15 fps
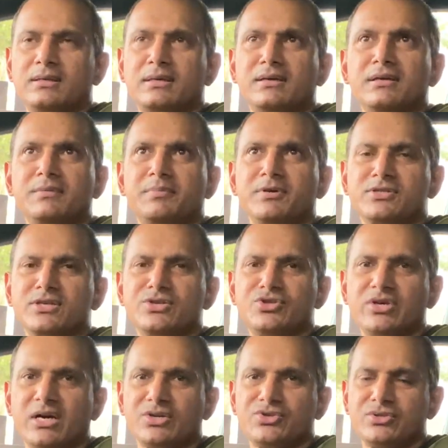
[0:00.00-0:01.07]
100%
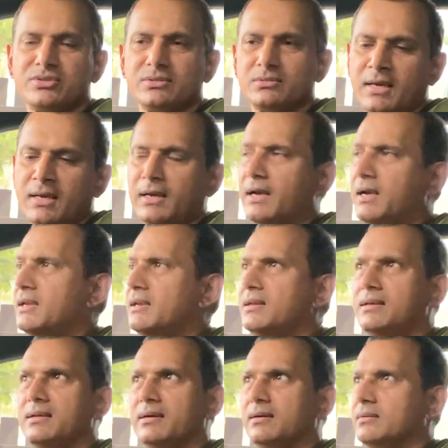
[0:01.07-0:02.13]
charge.
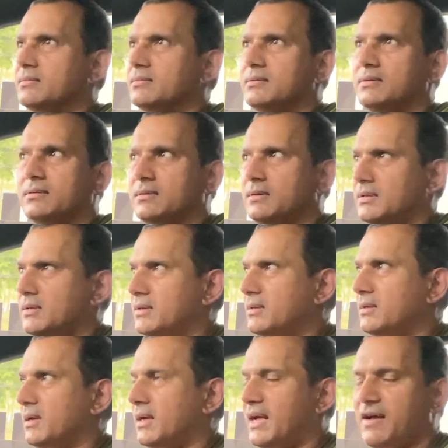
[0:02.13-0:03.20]
And
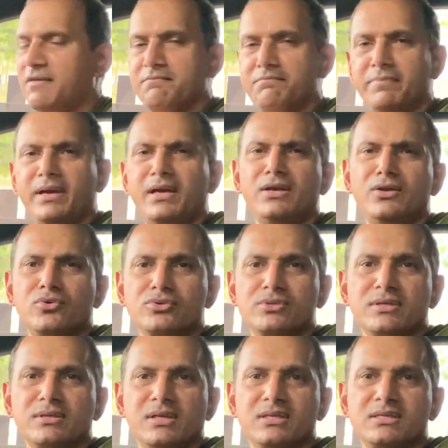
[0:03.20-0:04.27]
I have been
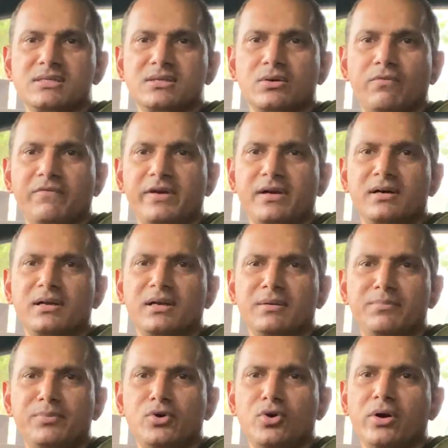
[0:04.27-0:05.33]
using this vehicle
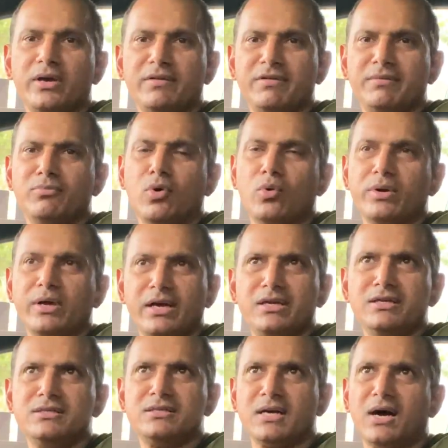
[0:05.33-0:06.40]
in pure EV mode
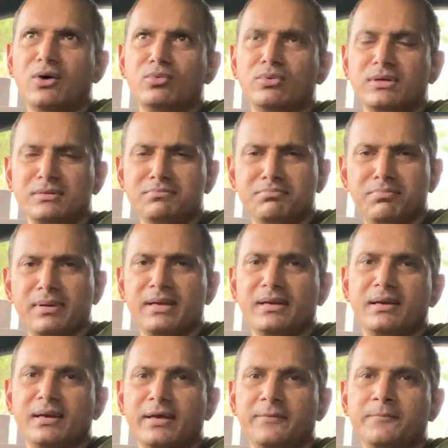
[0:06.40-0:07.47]
in town
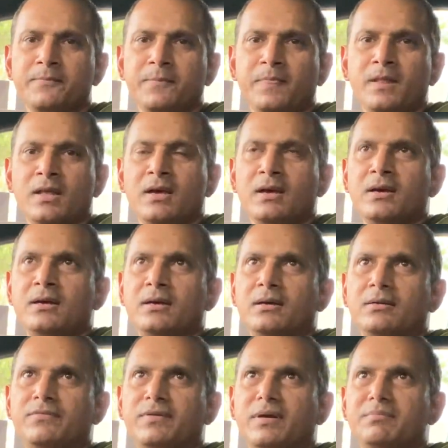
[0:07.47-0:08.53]
completely
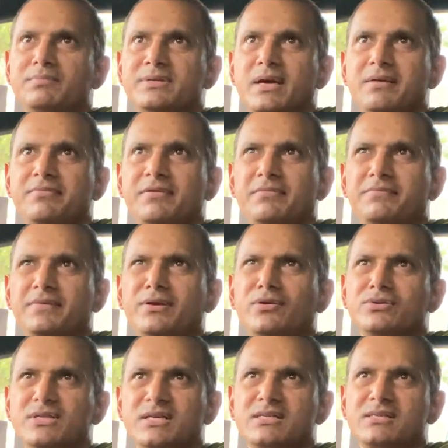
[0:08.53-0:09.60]
from day 15
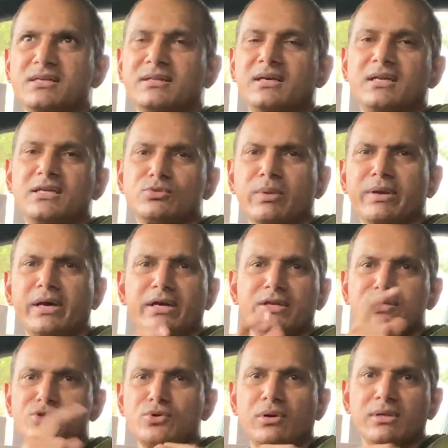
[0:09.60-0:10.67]
or 16, that is when I
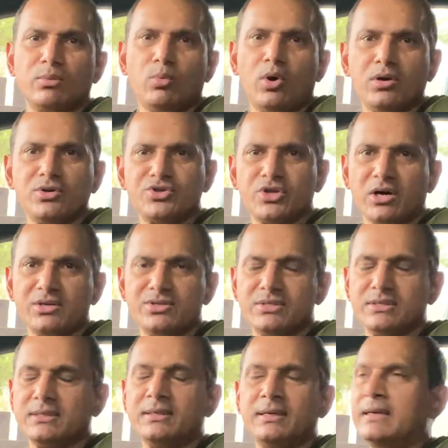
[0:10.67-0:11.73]
installed the wall
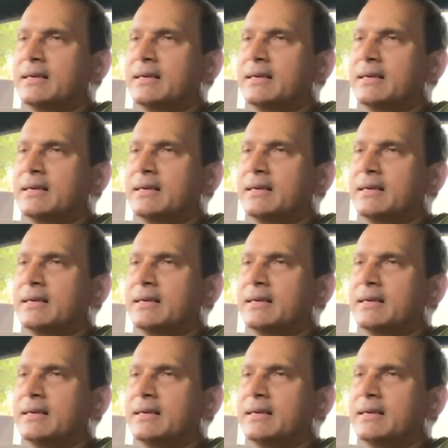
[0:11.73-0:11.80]
charger,